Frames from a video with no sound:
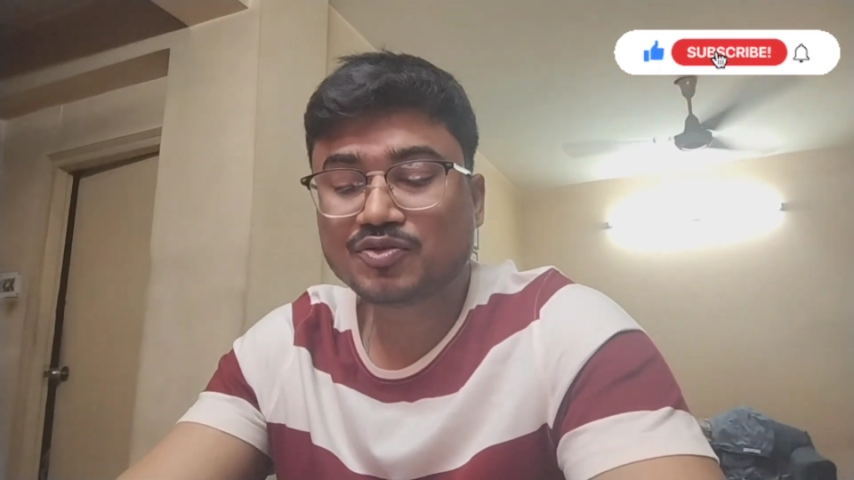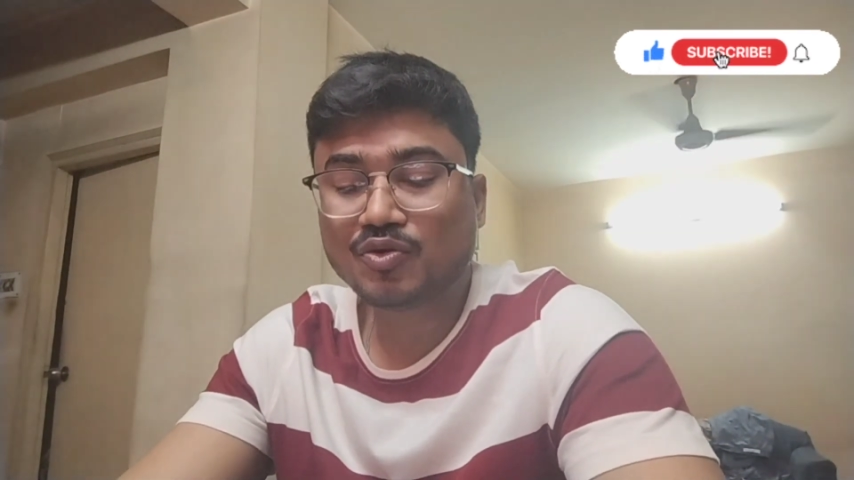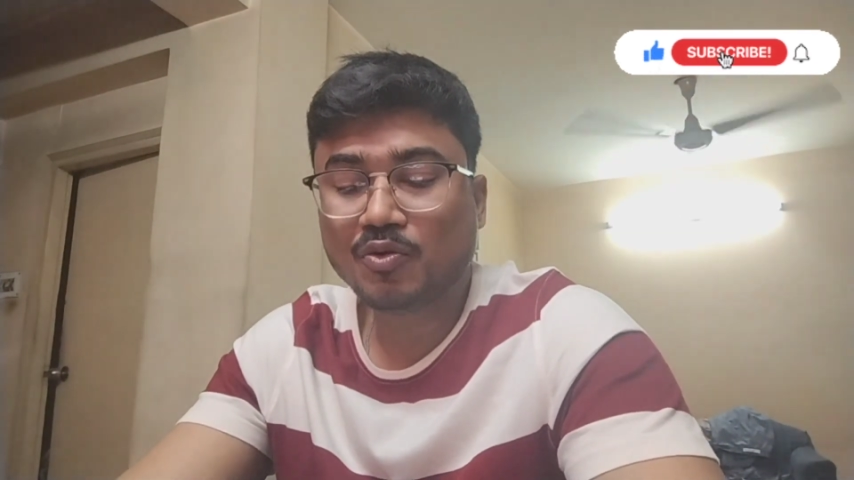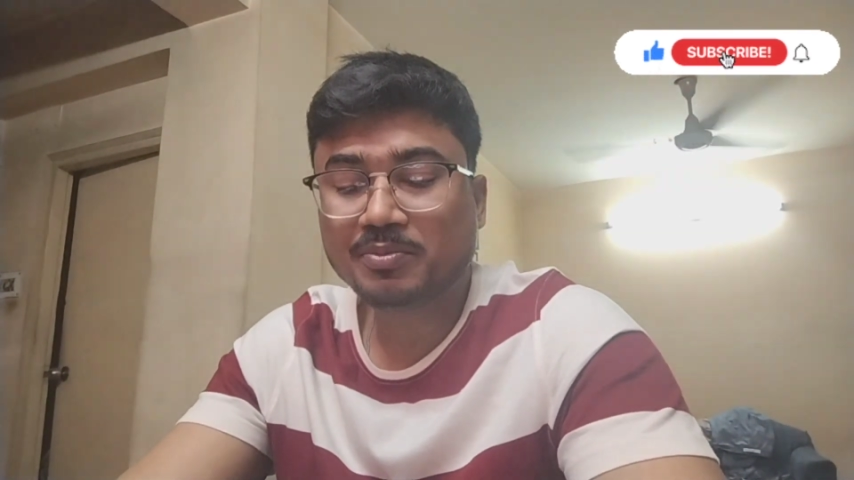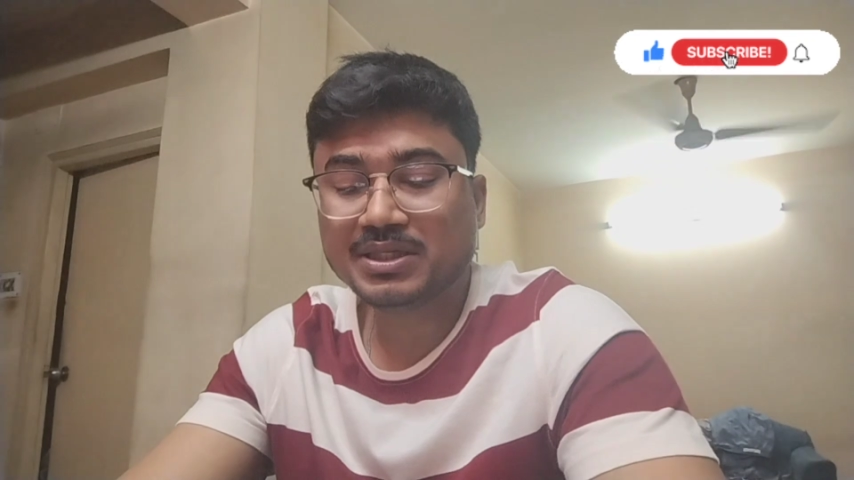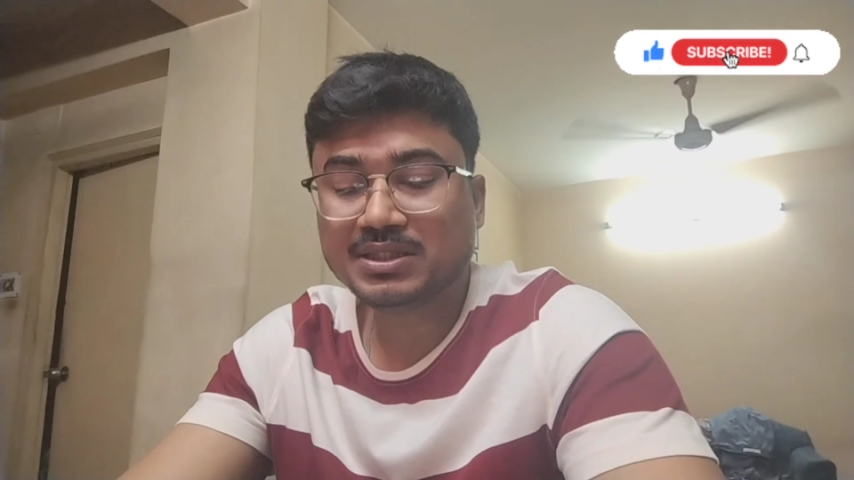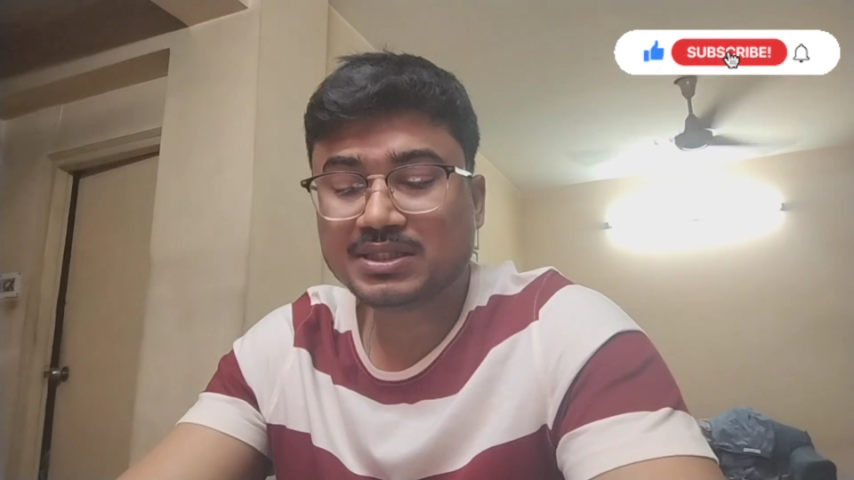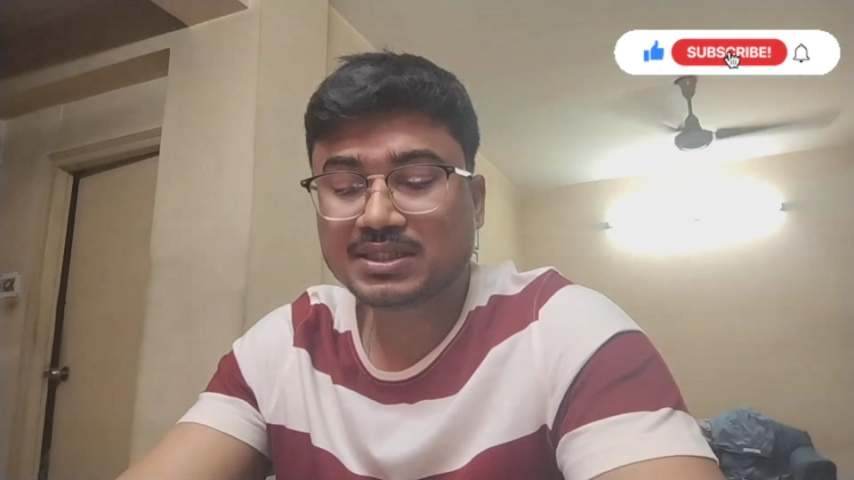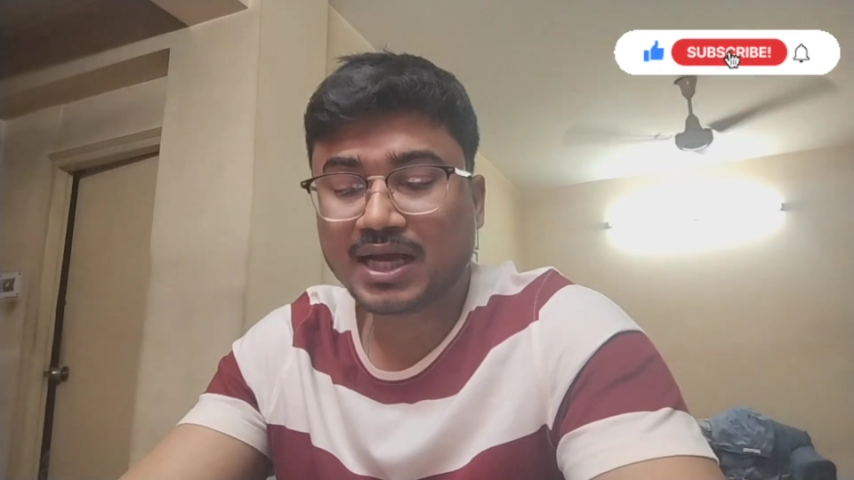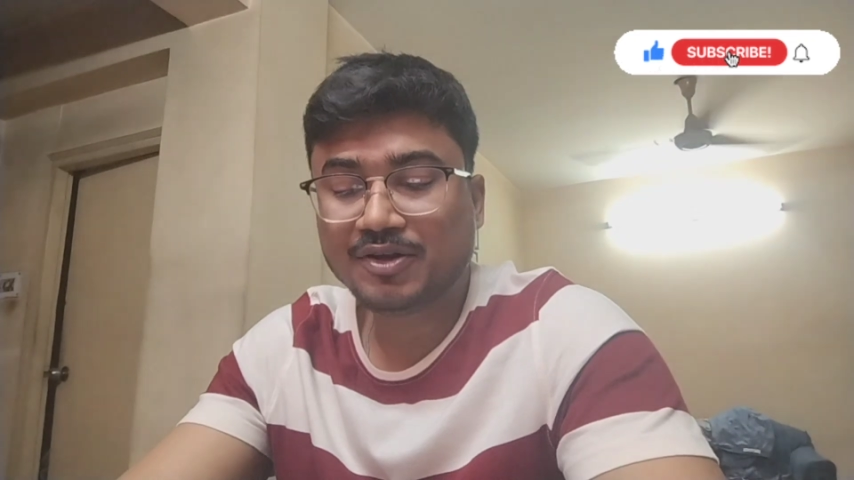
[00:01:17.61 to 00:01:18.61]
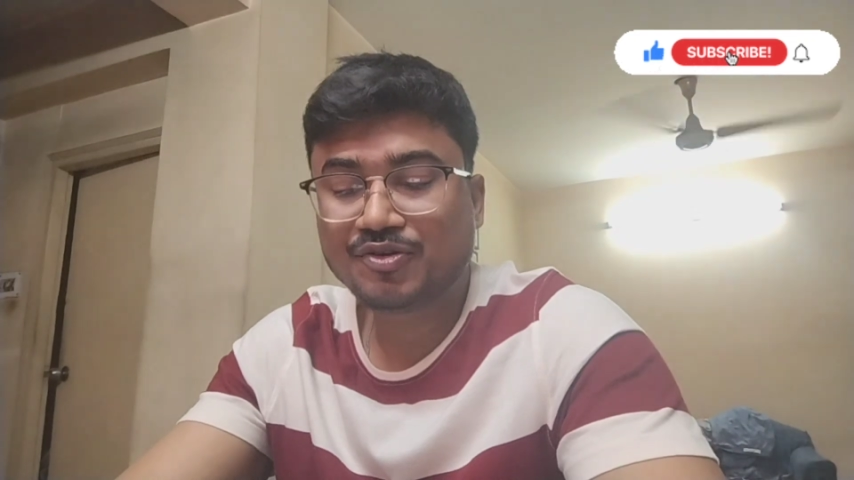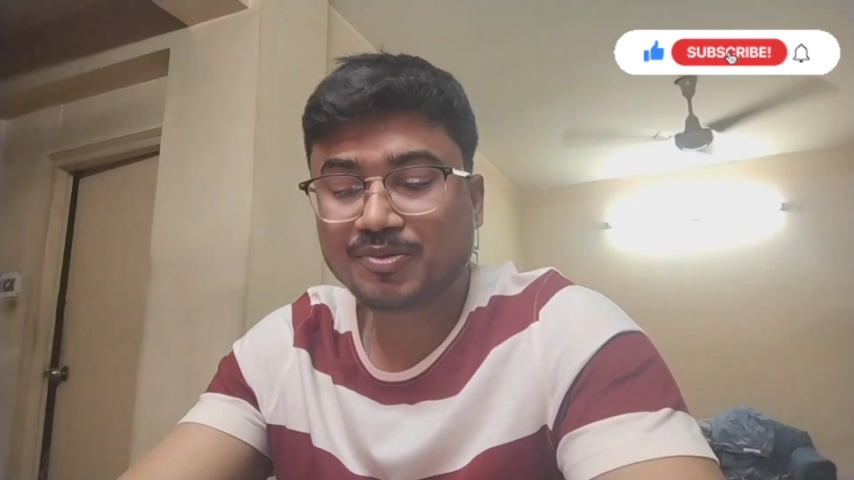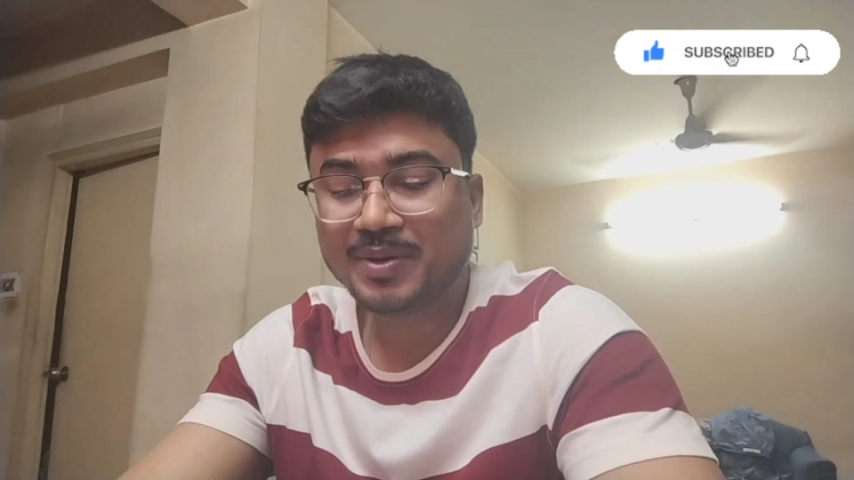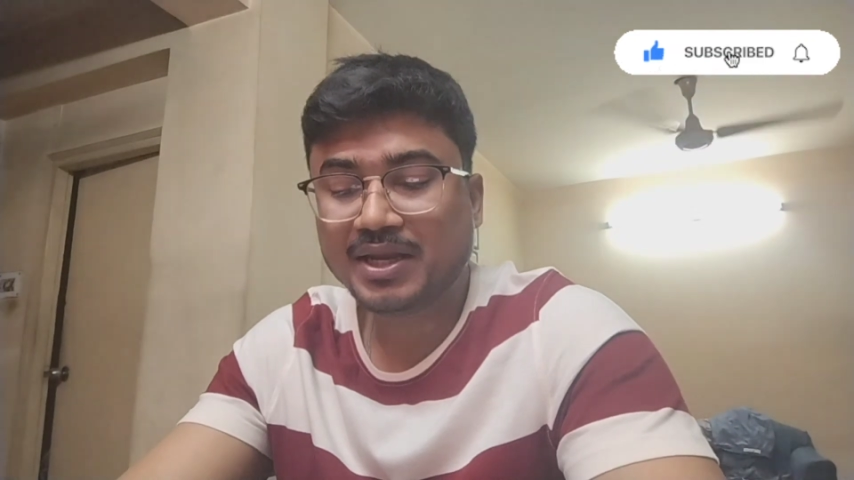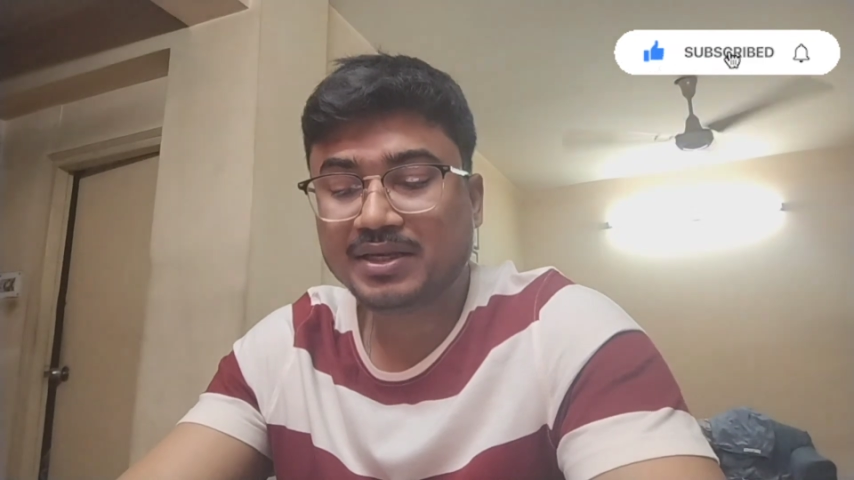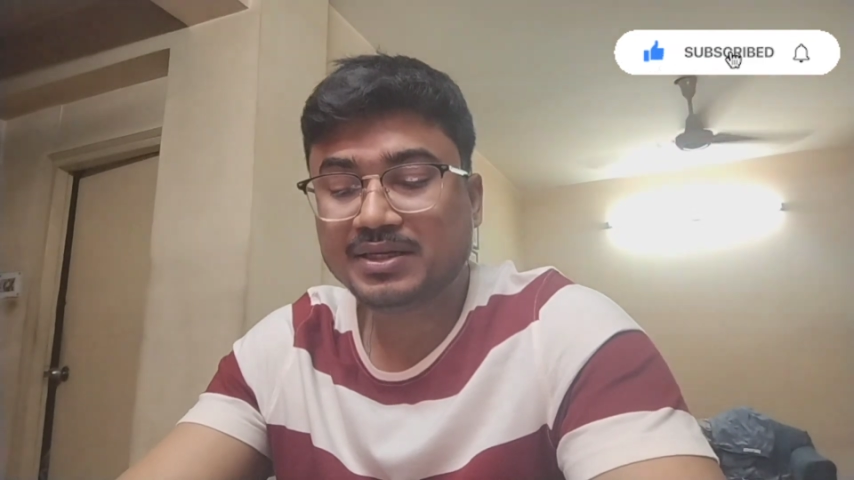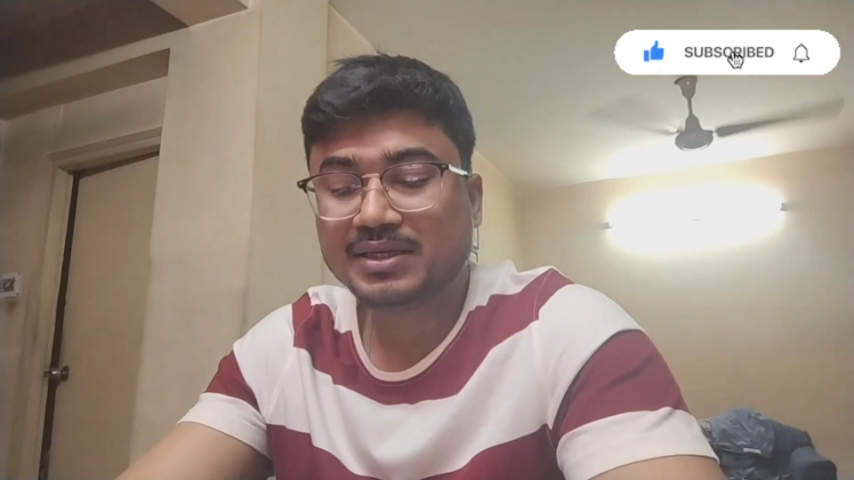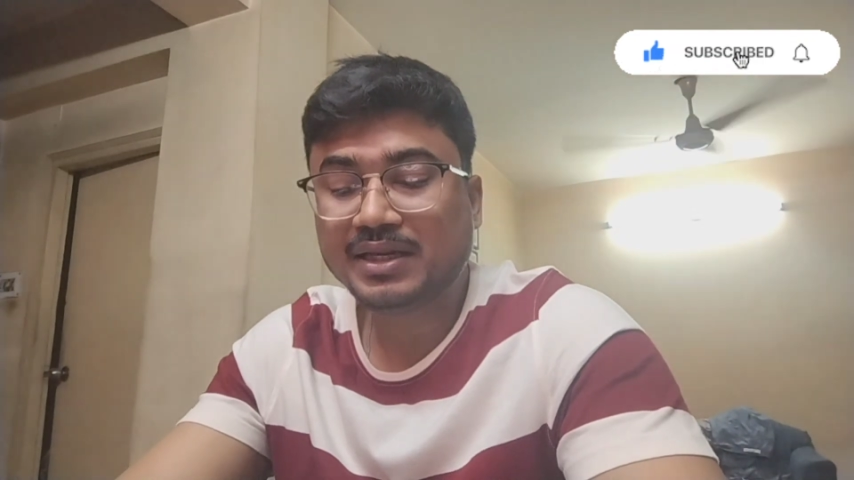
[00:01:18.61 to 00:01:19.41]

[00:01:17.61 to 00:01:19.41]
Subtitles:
Romans, countrymen,